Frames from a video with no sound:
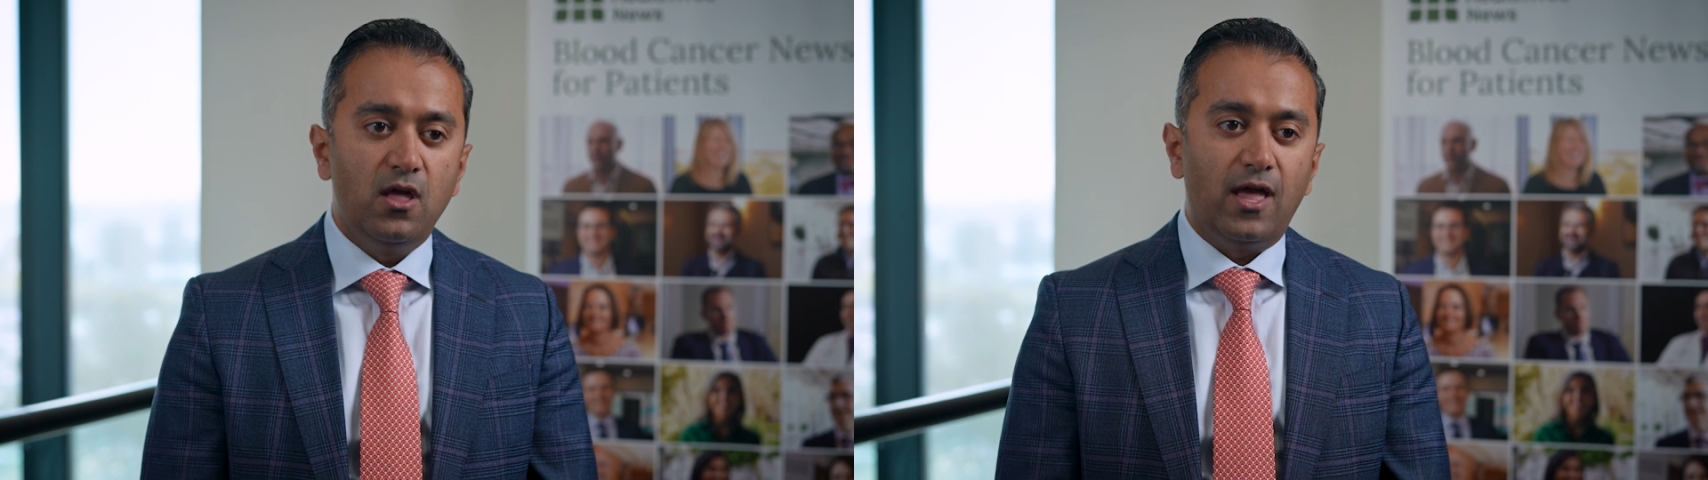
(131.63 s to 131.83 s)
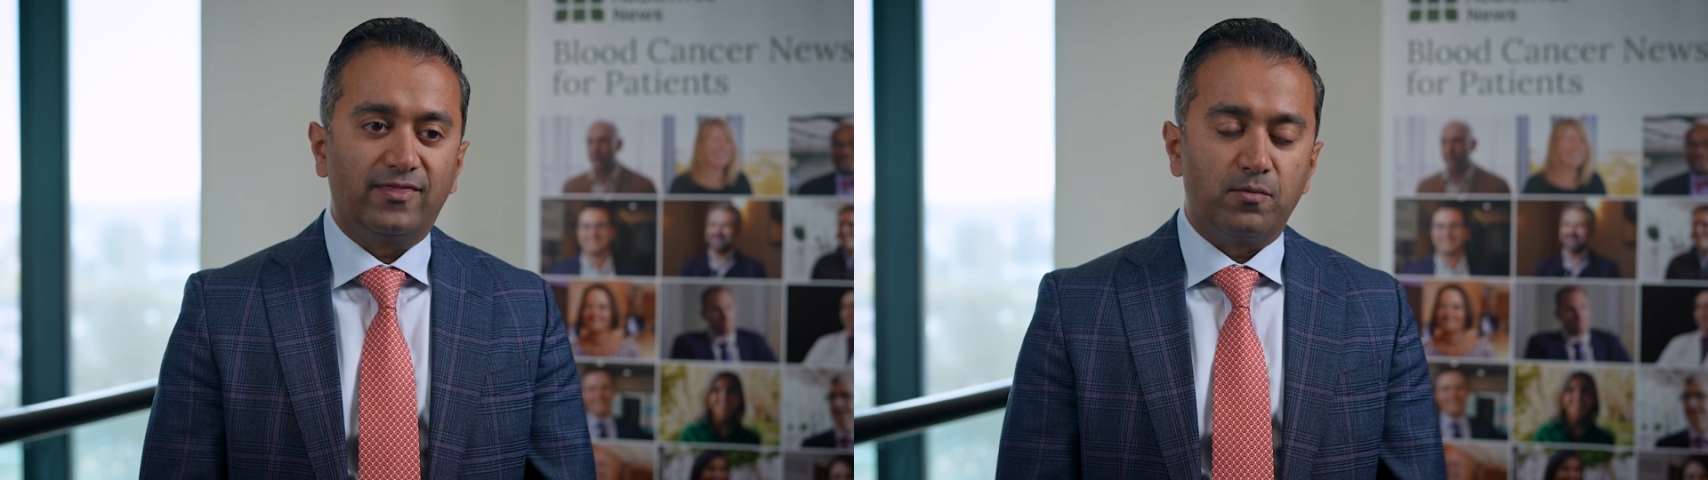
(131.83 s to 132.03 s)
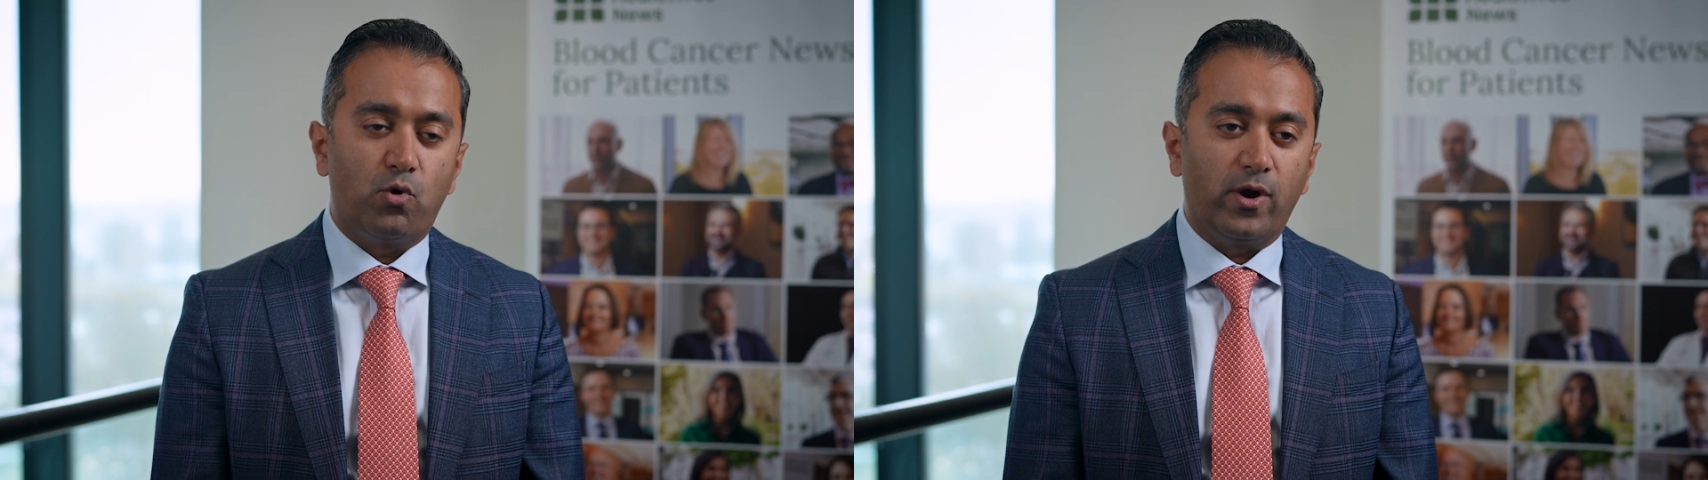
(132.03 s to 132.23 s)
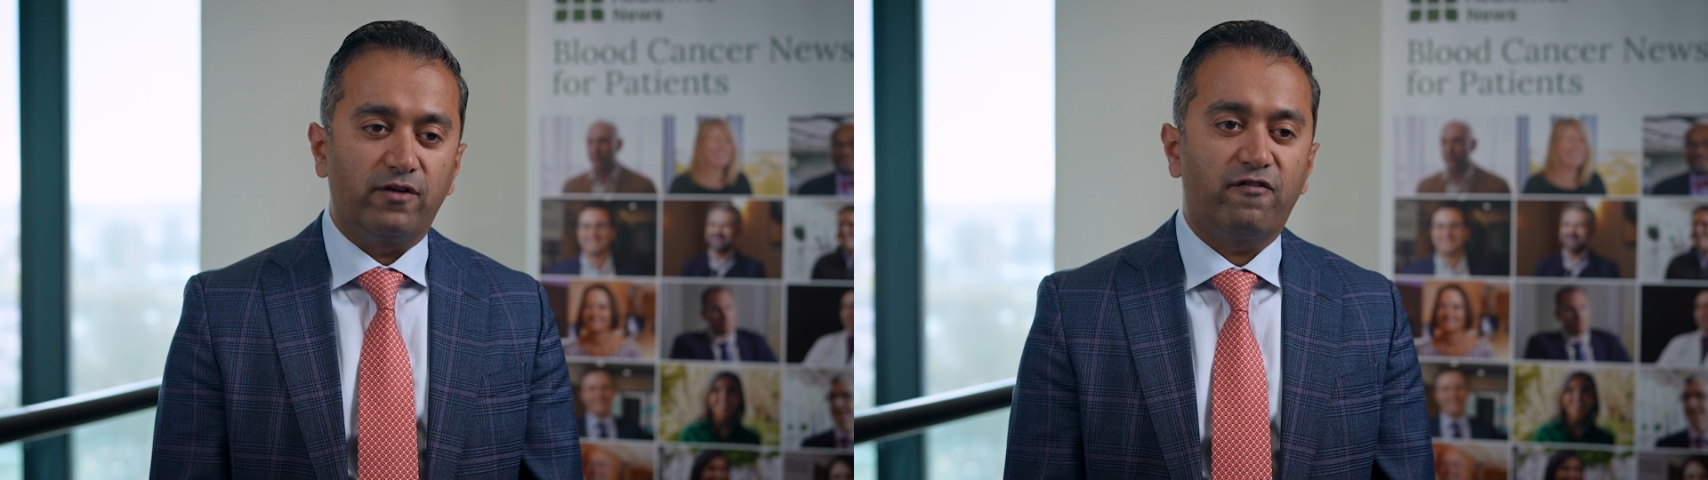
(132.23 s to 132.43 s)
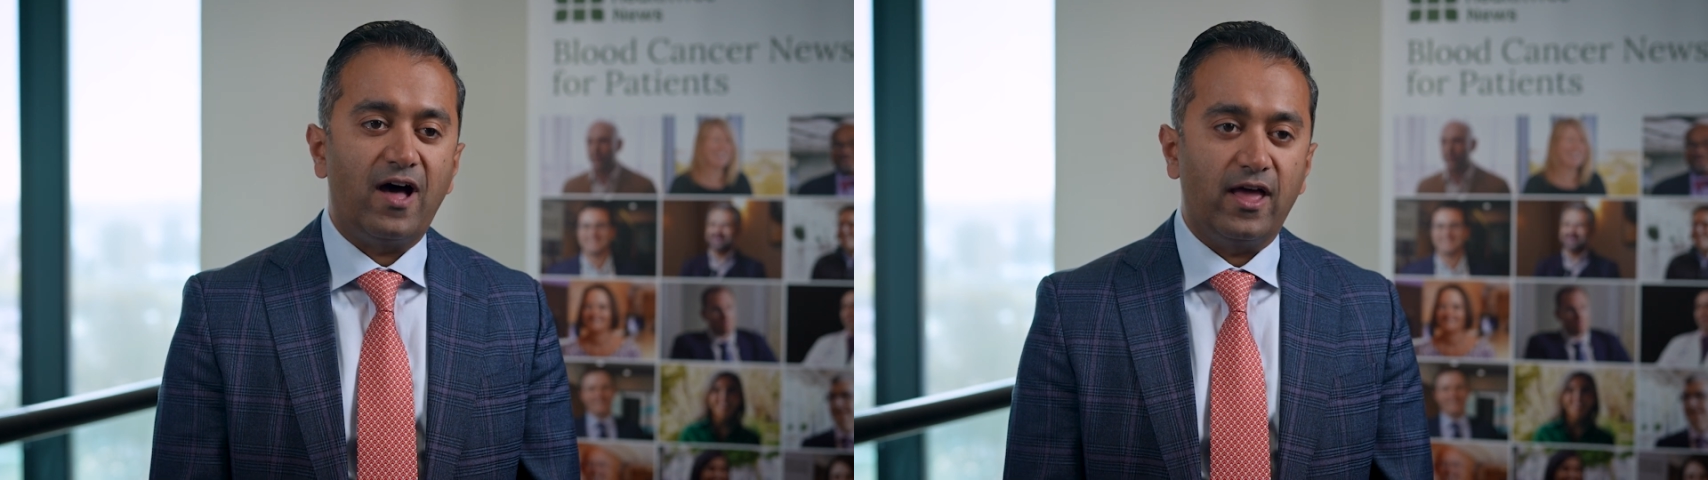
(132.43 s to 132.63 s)
at the zero point
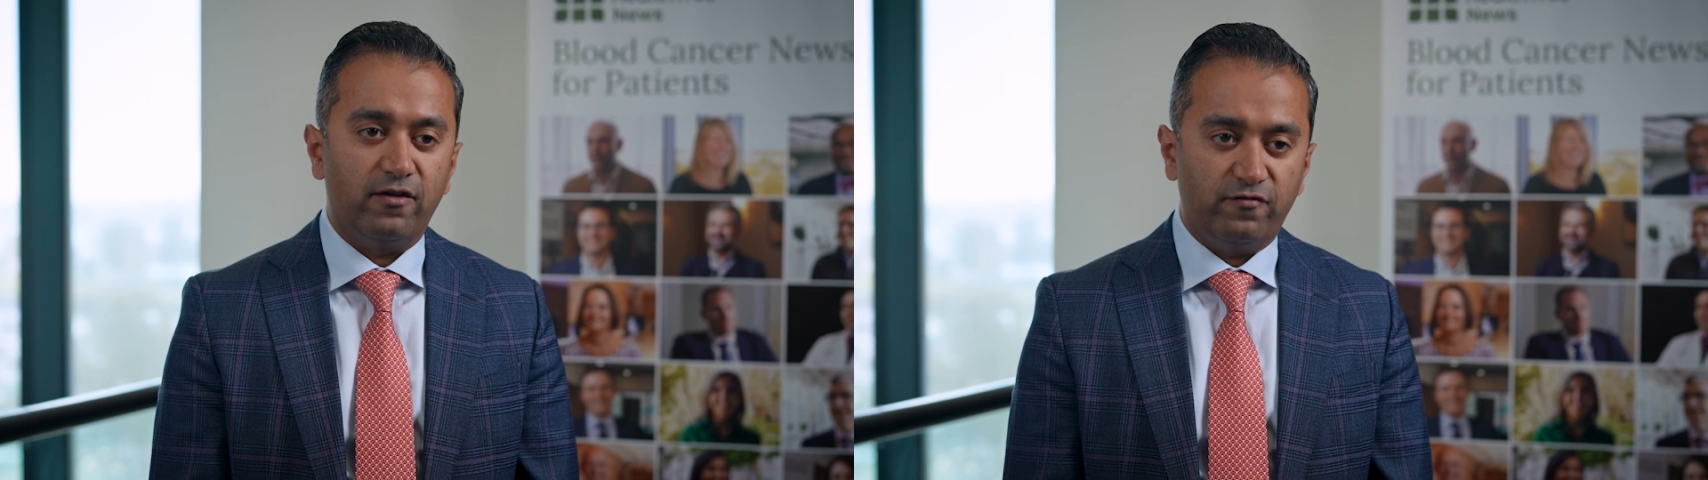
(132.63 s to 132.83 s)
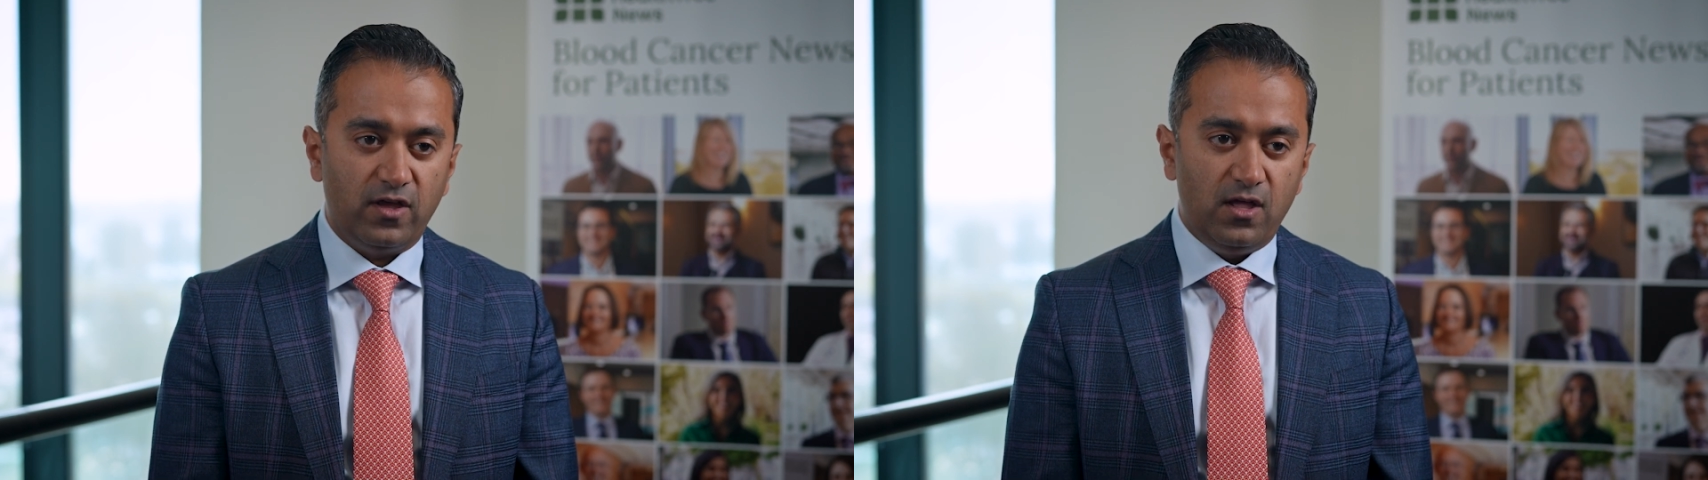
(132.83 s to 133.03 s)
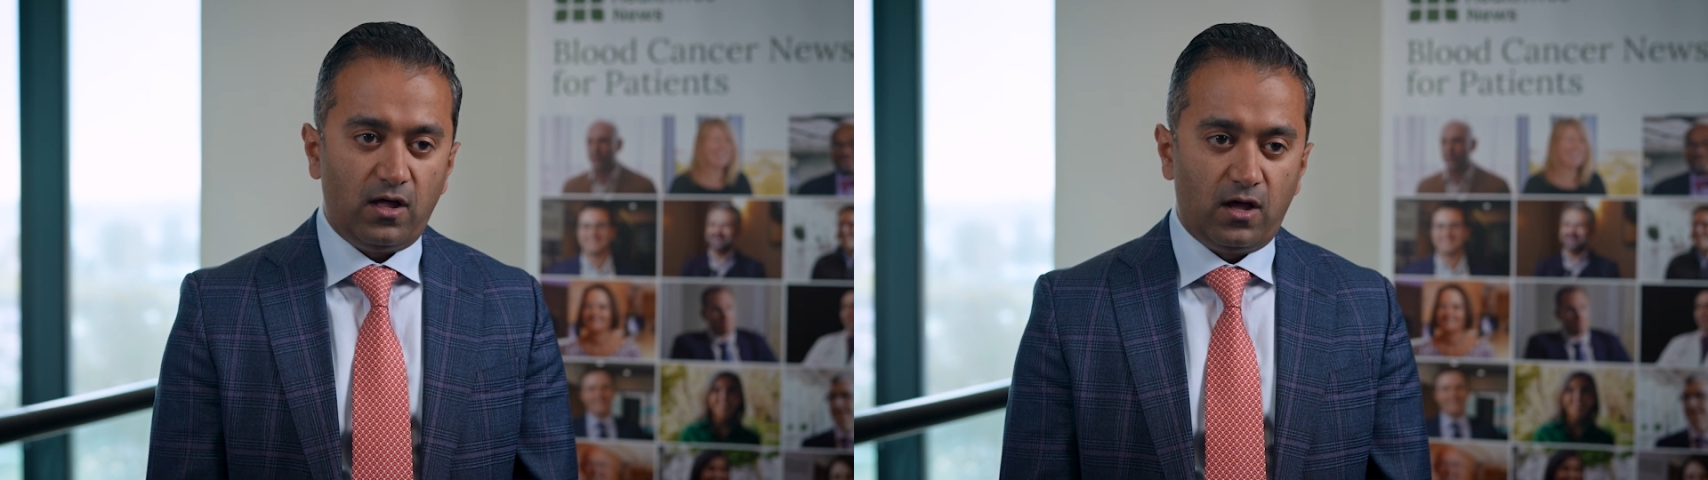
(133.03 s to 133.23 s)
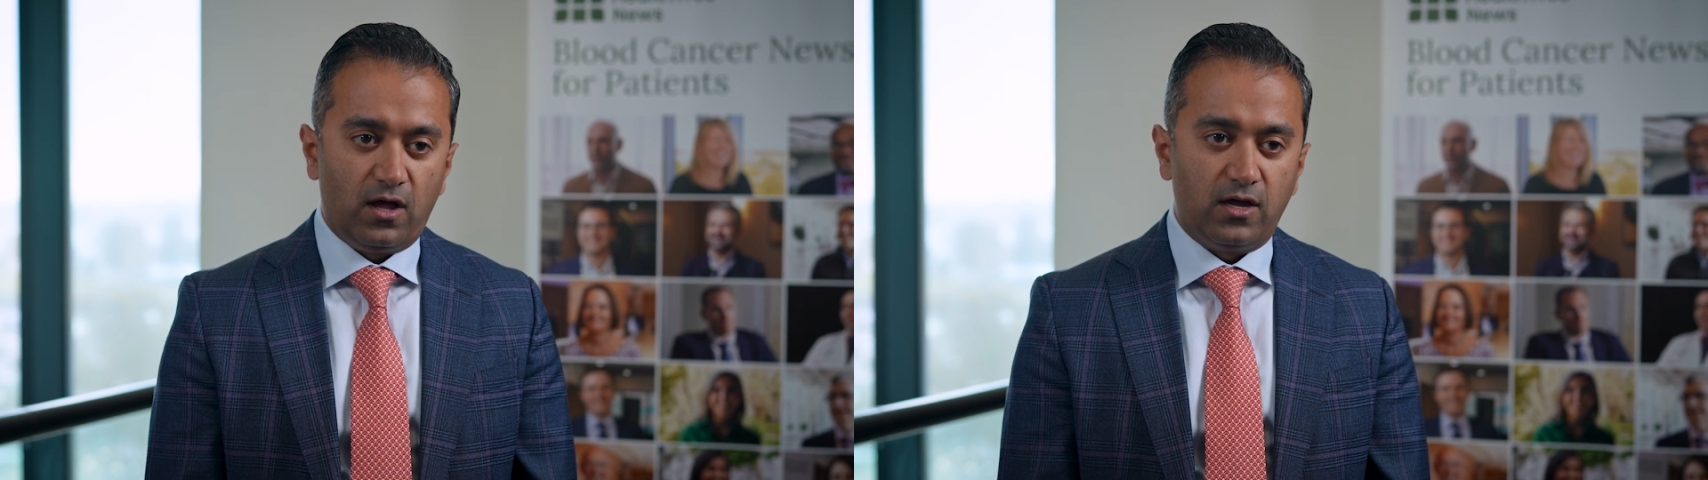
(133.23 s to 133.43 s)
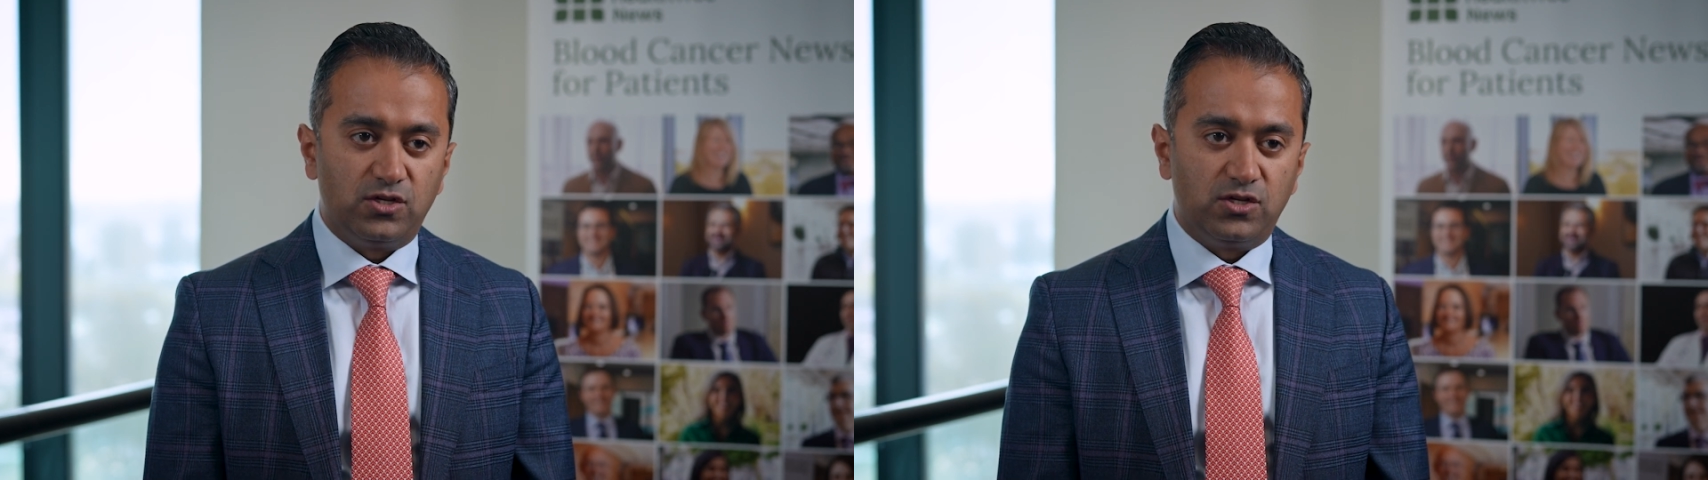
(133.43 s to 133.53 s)
five uh,